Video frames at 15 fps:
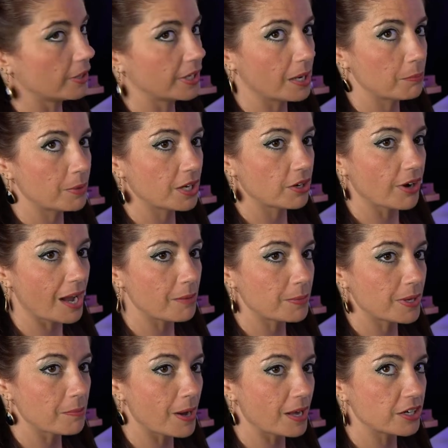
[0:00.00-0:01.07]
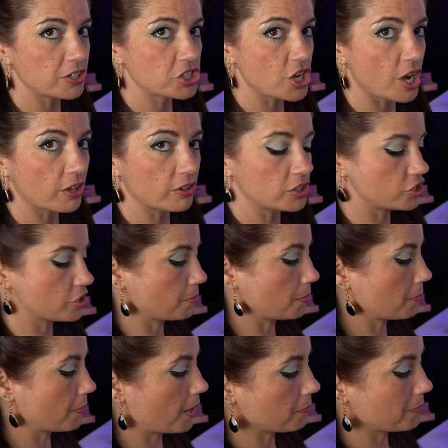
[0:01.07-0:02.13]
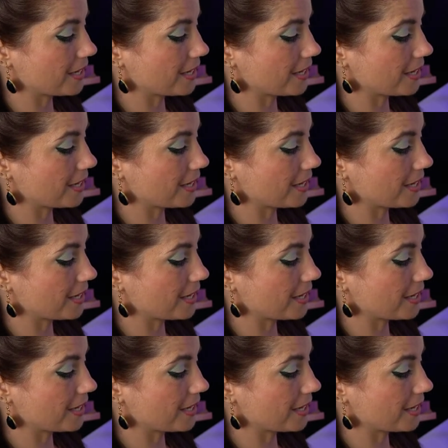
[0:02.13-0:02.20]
And I'm going to grab me about a chocolate chip amount